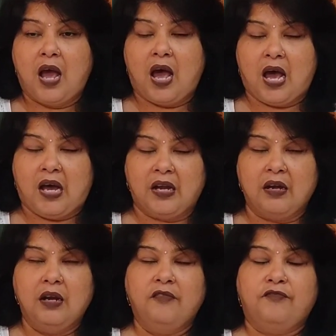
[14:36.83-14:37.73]

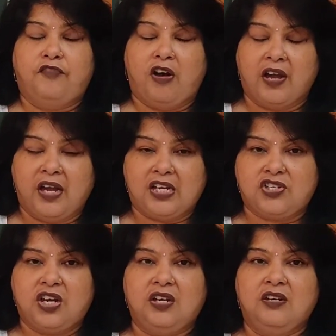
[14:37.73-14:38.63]
our foreign
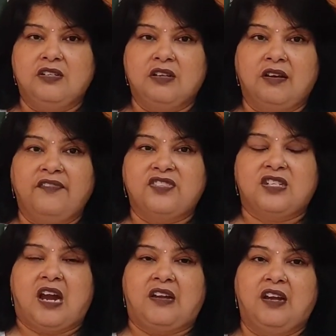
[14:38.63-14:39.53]
exchange reserves
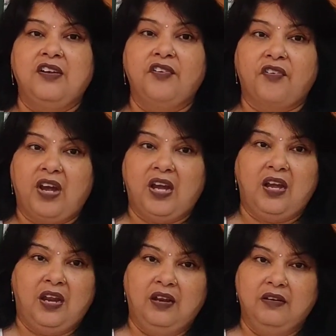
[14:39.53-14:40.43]
started
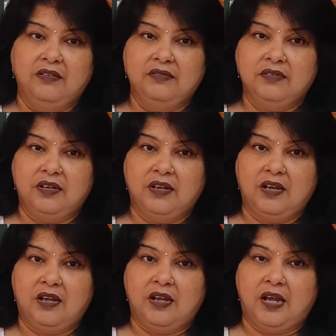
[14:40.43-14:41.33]
draining.
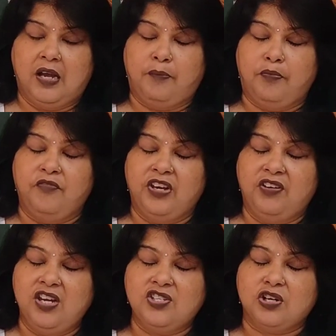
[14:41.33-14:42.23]
And we
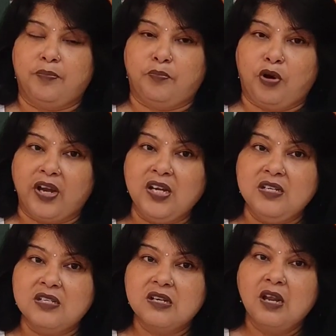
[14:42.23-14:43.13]
reached a
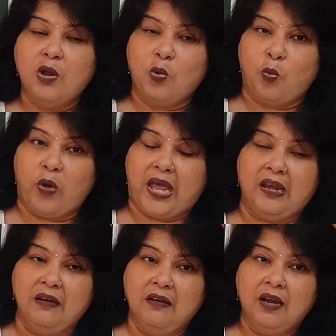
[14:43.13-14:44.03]
point
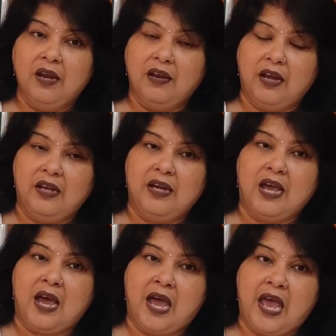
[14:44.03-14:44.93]
when
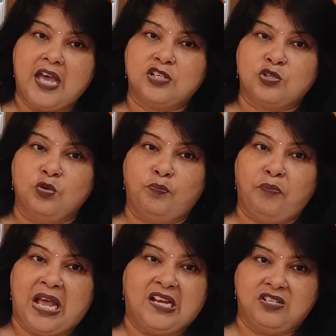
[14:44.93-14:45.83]
India has to
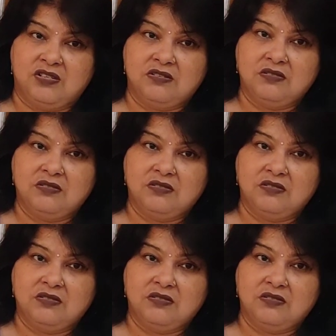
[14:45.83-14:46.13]
pledge